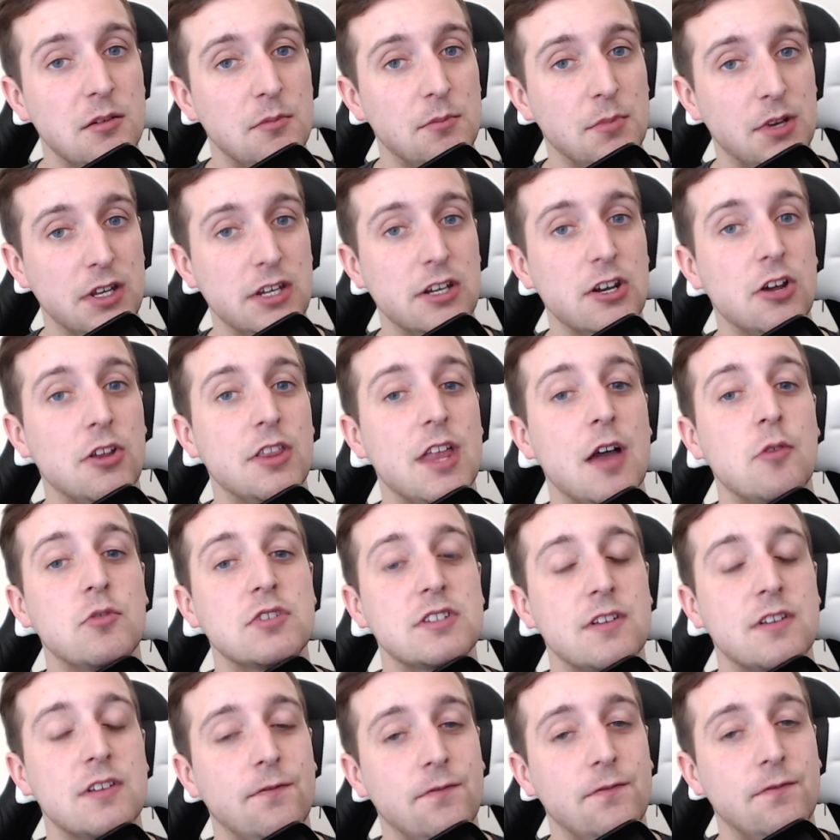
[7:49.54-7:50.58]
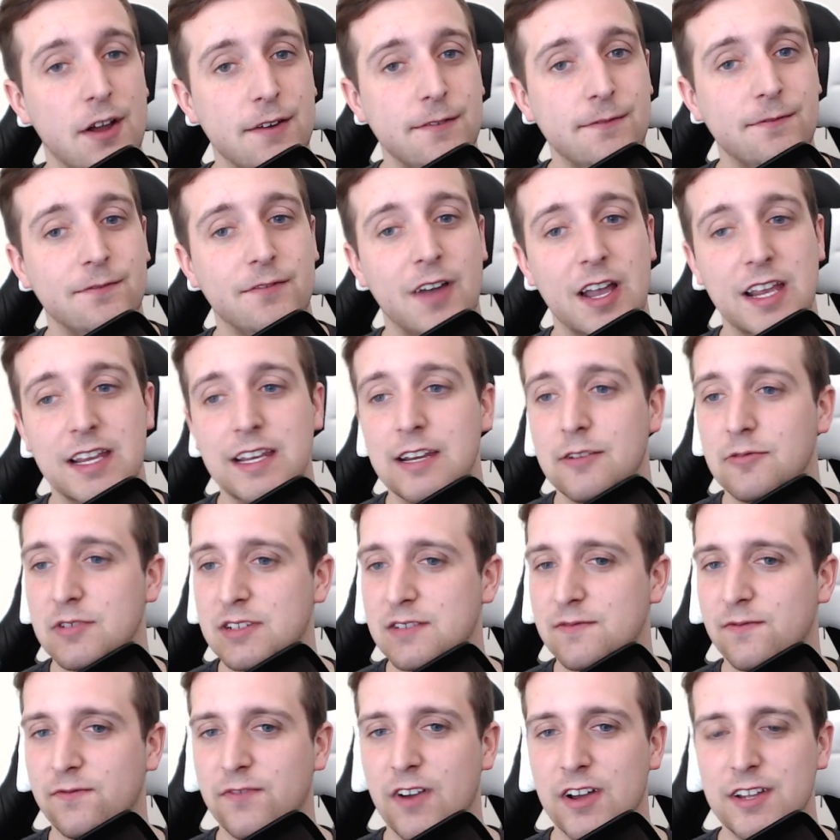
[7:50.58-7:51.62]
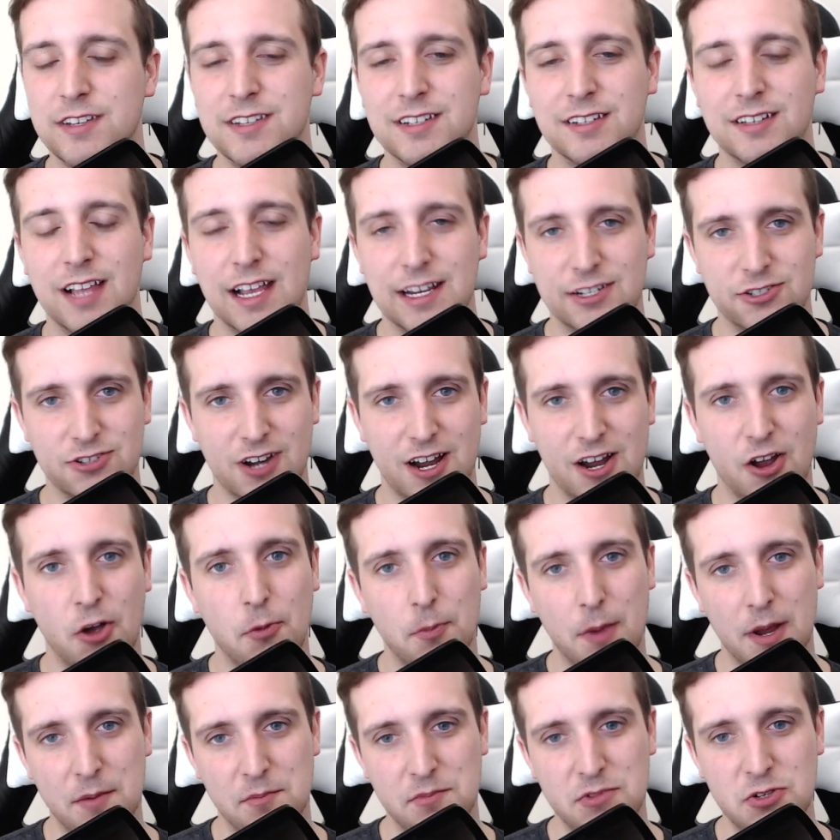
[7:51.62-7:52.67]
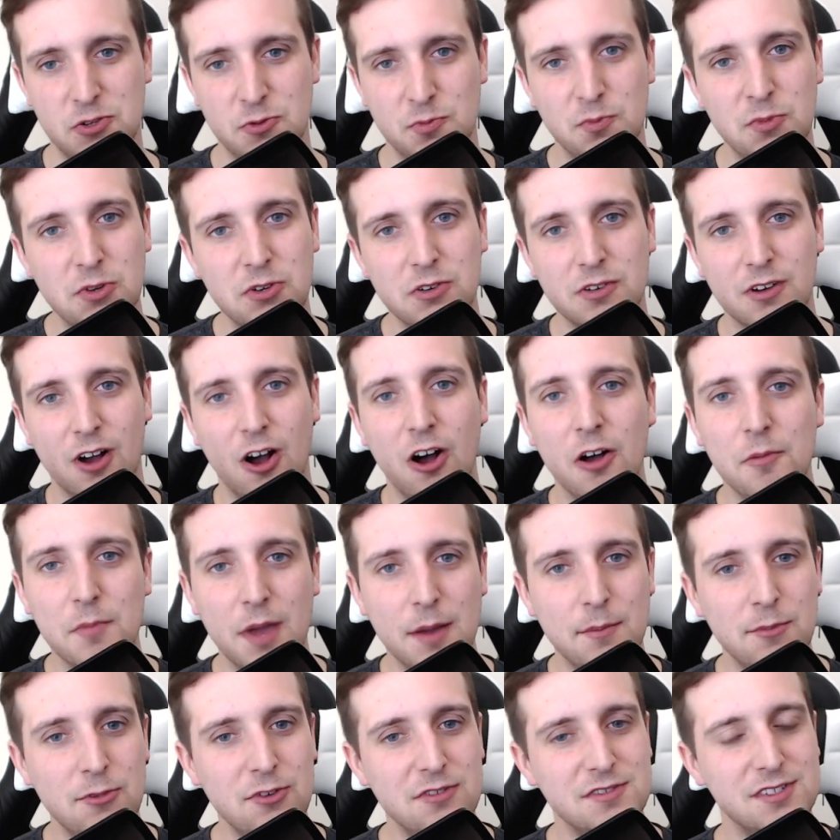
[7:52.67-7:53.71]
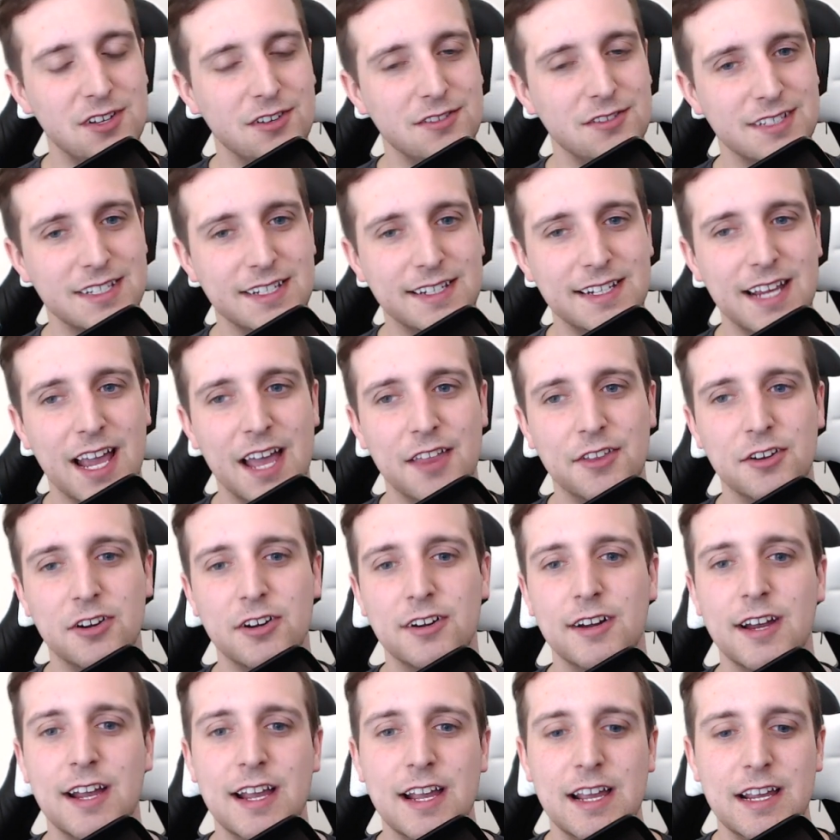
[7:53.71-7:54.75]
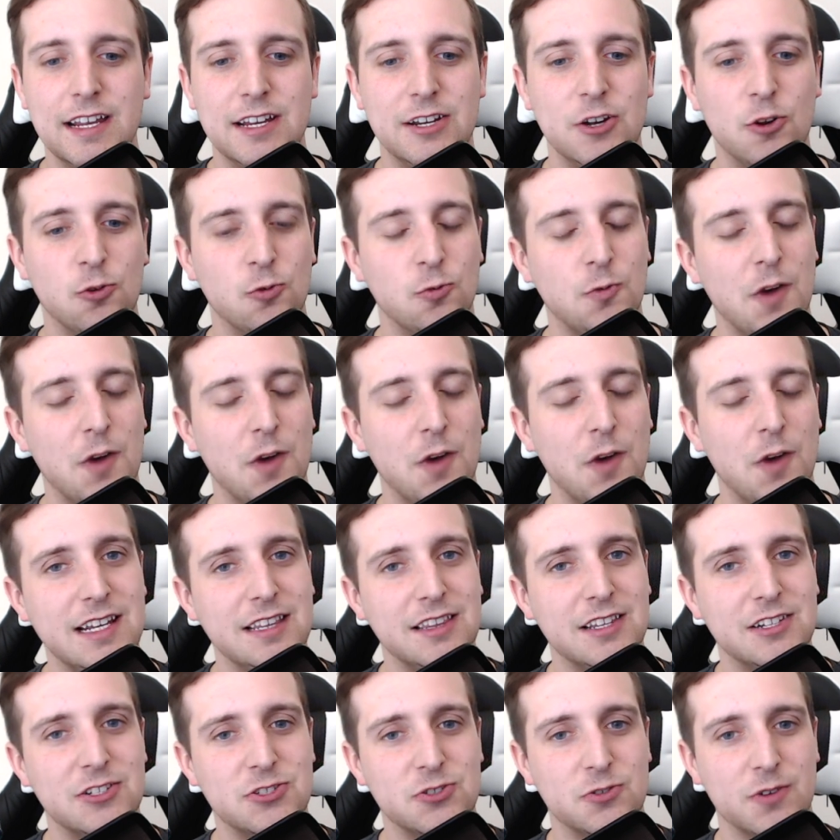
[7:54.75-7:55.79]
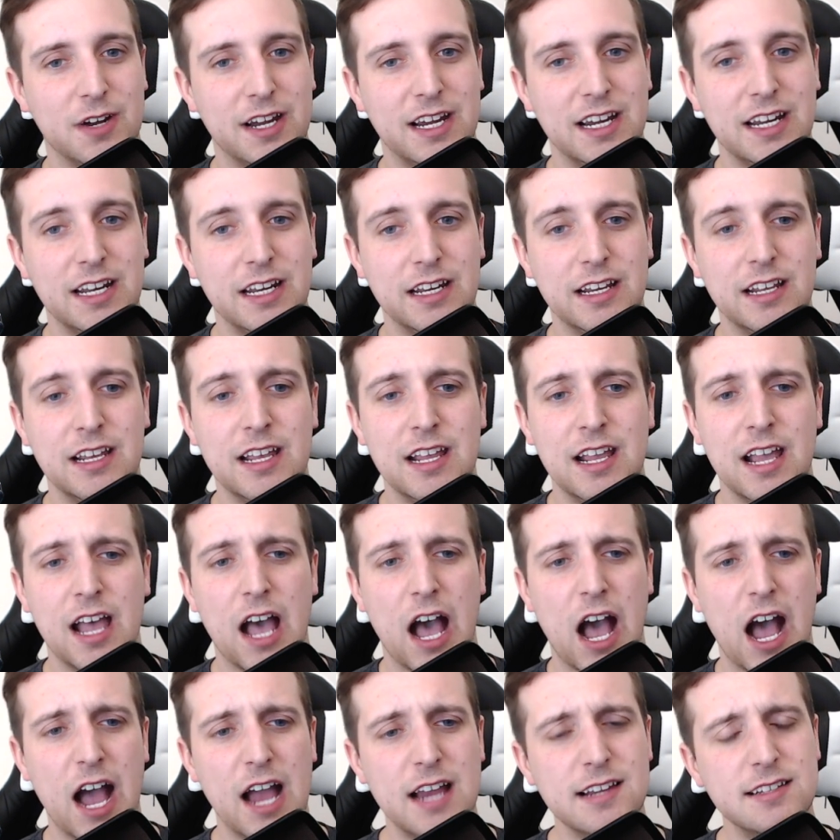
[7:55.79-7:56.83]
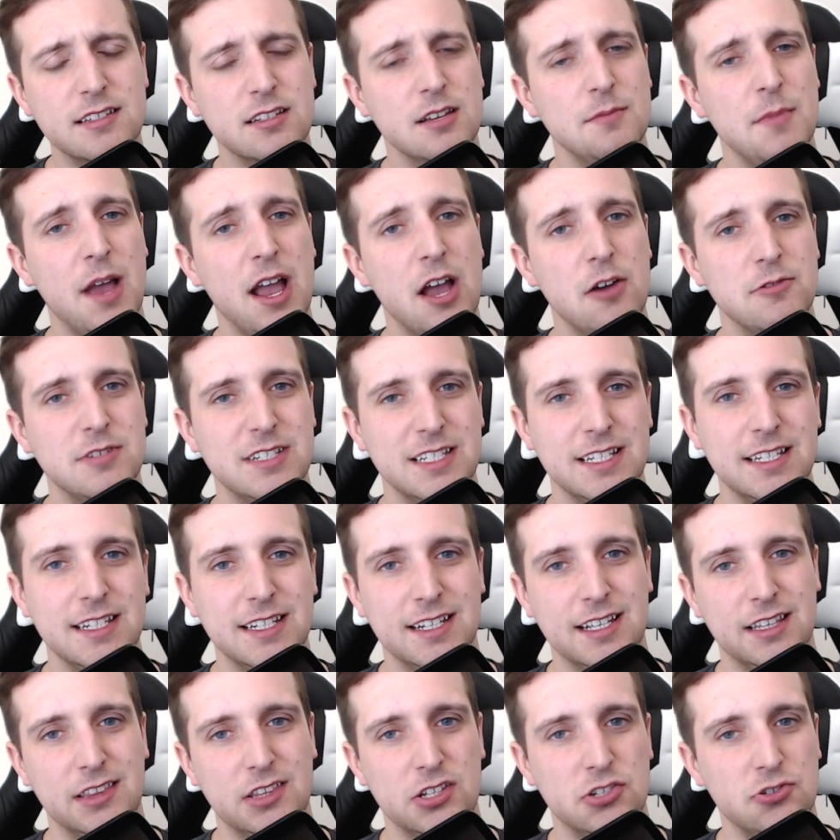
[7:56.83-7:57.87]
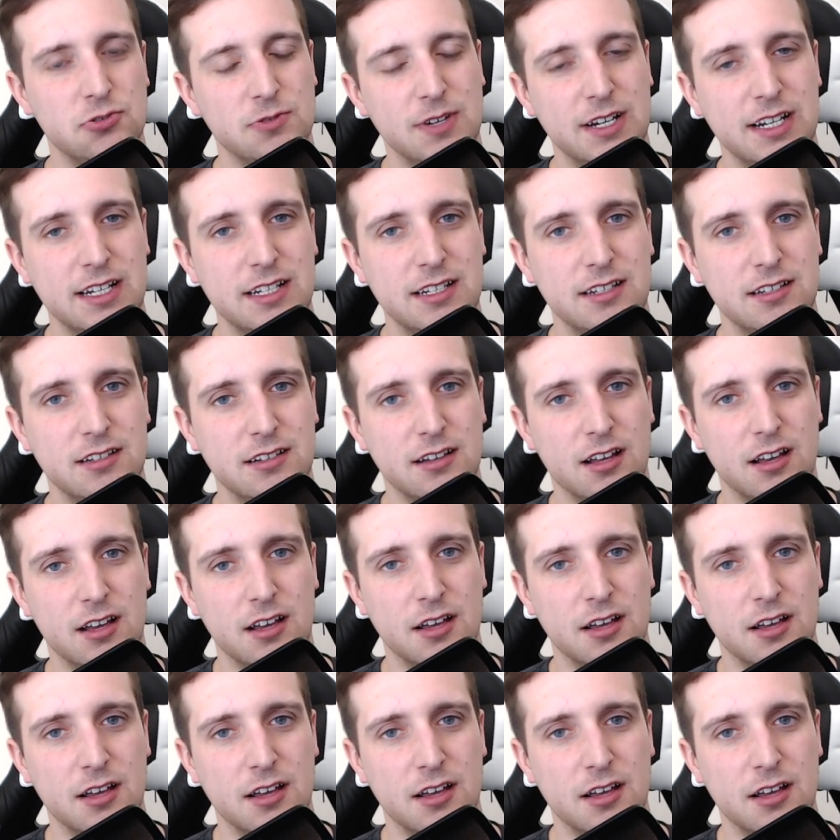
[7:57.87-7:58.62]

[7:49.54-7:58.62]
But you know, that was a fun fight. It was fun to like try all my moves all together. You know, riding the train. I somehow didn't get the train